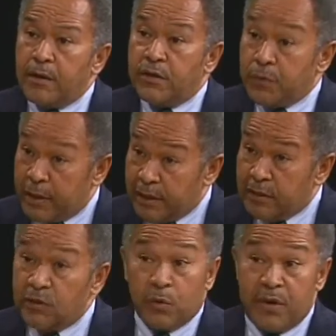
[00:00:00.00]
During
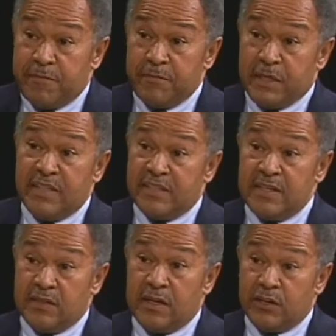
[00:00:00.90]
the 2015
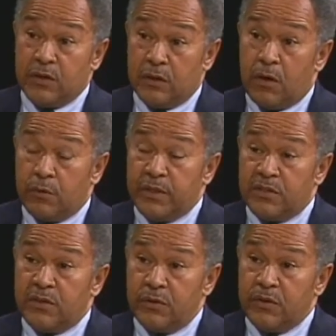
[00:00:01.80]
season at Chautauqua
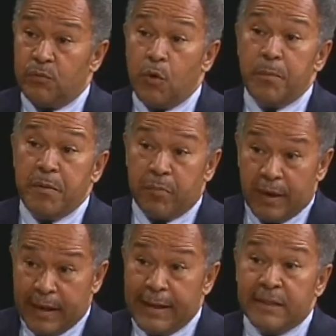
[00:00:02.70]
Institution, we'll be
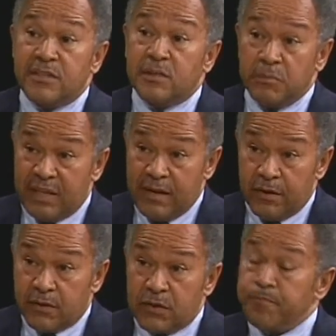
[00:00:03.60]
bringing in some
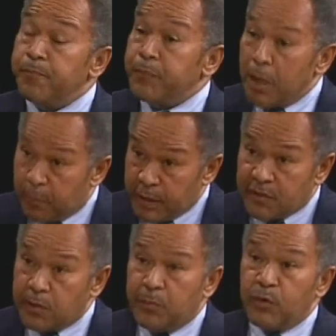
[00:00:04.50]
leaders,
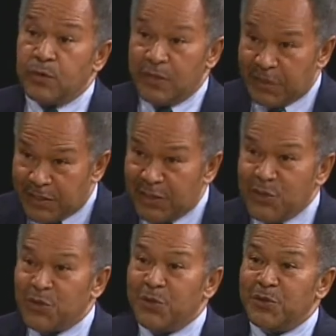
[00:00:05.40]
principals and
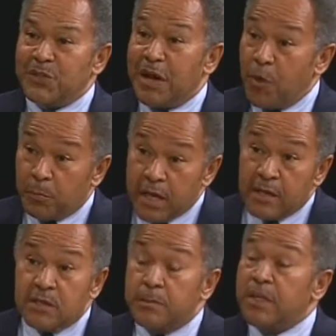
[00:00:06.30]
teachers, and I hope
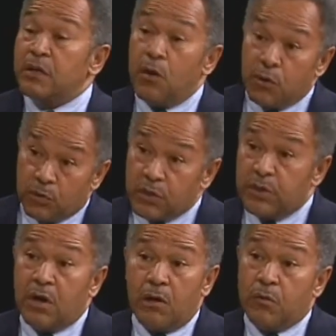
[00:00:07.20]
some of the local
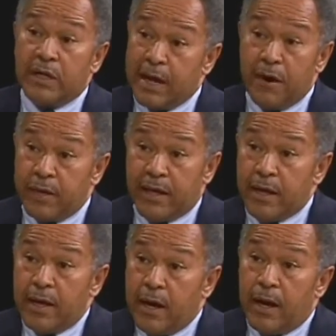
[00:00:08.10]
Chautauqua County
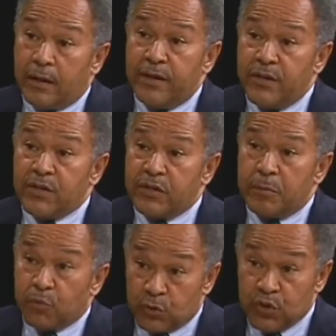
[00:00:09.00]

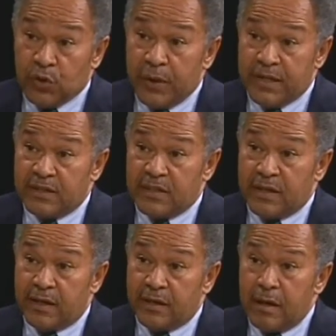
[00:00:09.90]
leadership will join us
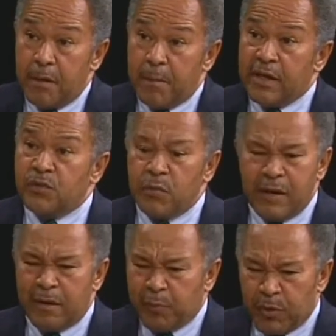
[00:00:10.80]
then, because we
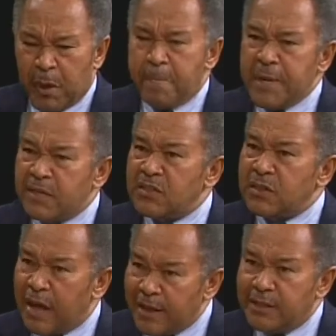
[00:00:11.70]
got to put our best
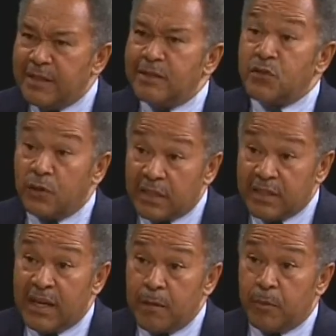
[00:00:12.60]
ideas on the
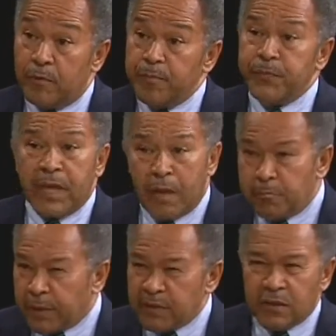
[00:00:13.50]
table
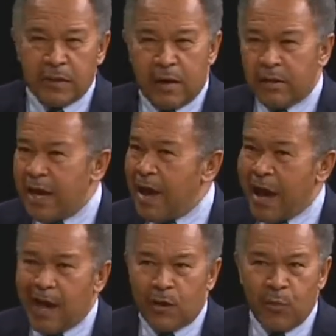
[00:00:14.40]
and puzzle out
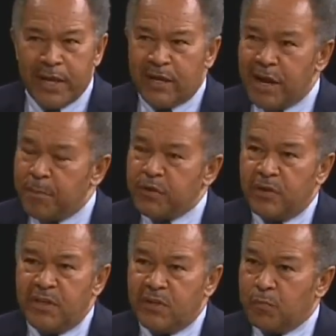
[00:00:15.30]
how do we capture
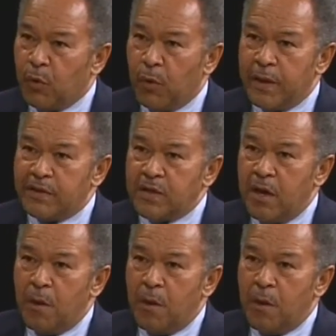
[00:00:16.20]
these boys.